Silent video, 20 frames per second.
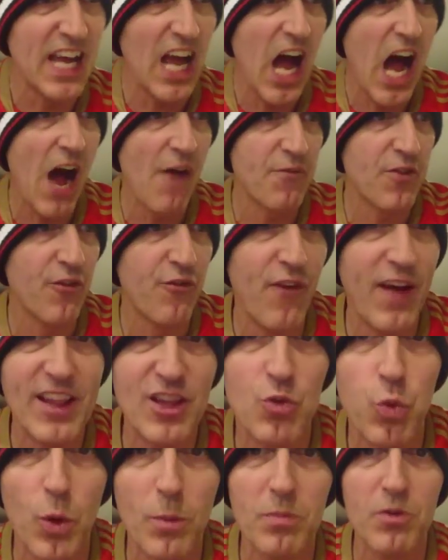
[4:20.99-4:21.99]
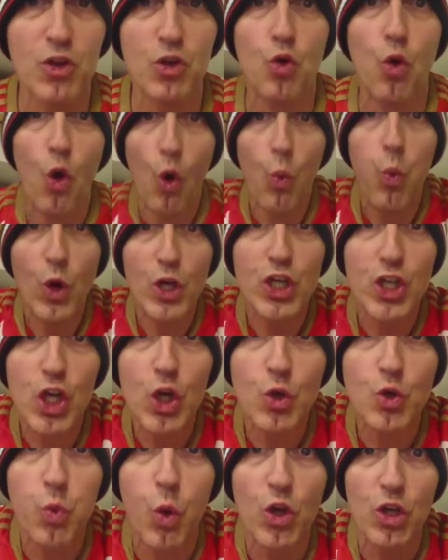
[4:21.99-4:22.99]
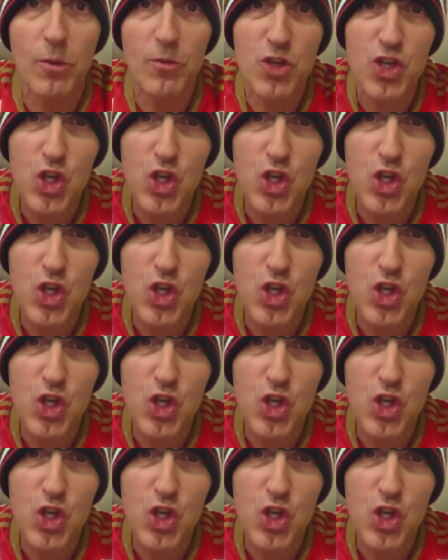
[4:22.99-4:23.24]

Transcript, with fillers: Half the fans want him to go? What do you want him?